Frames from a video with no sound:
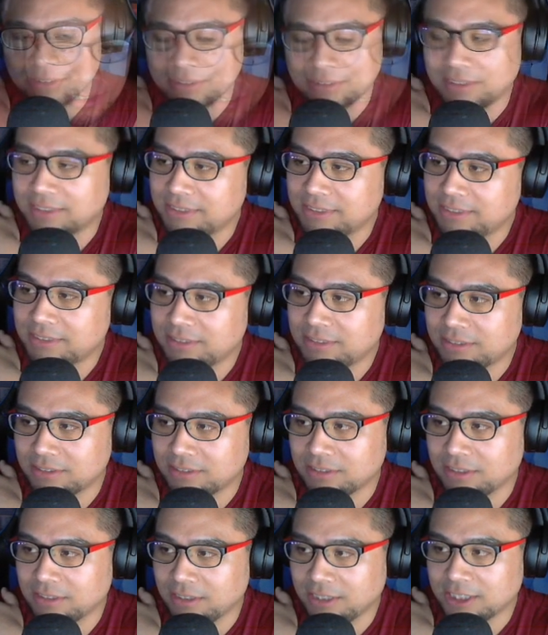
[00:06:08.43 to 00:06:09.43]
This
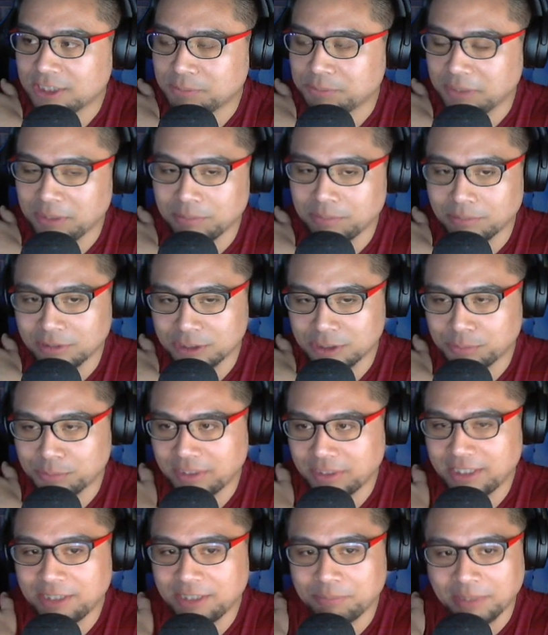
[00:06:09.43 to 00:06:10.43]
EXP
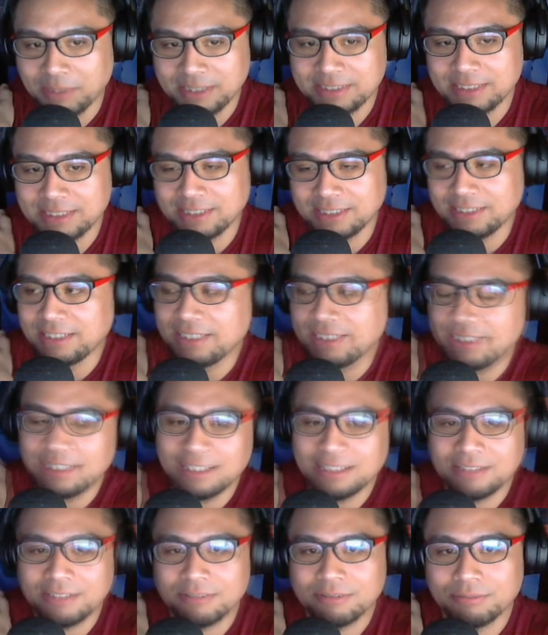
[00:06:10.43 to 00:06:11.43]
multiplier
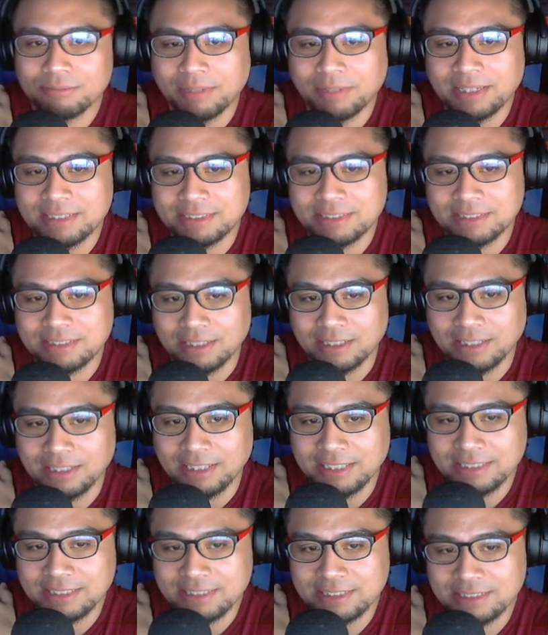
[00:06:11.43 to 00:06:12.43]
basically makes the
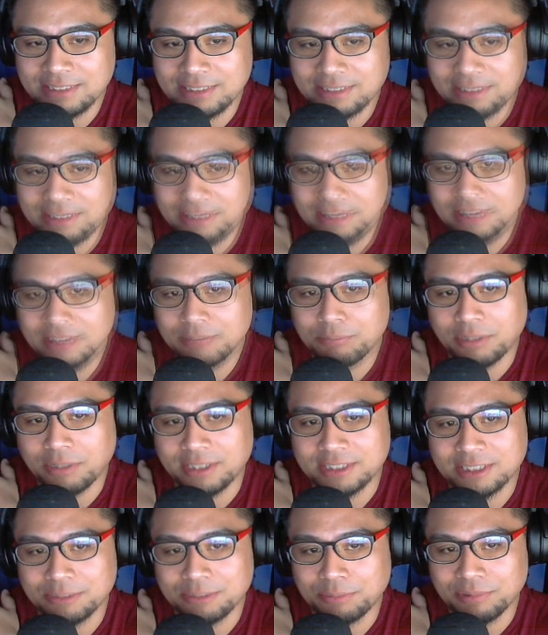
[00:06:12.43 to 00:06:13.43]
least
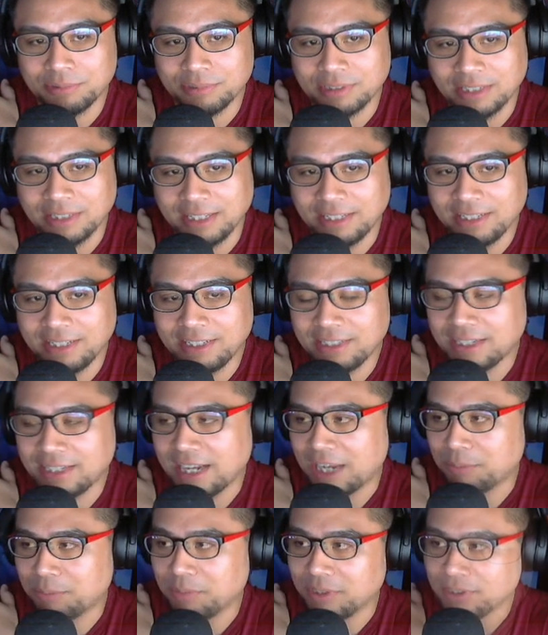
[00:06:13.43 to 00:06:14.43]
possible thing
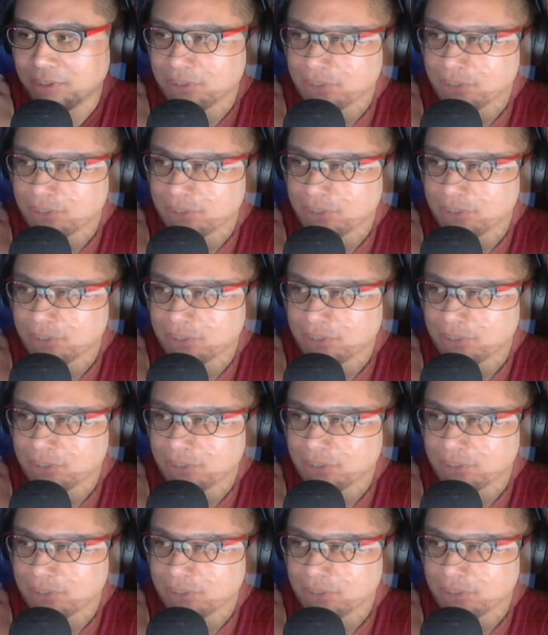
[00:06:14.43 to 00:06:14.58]
happen.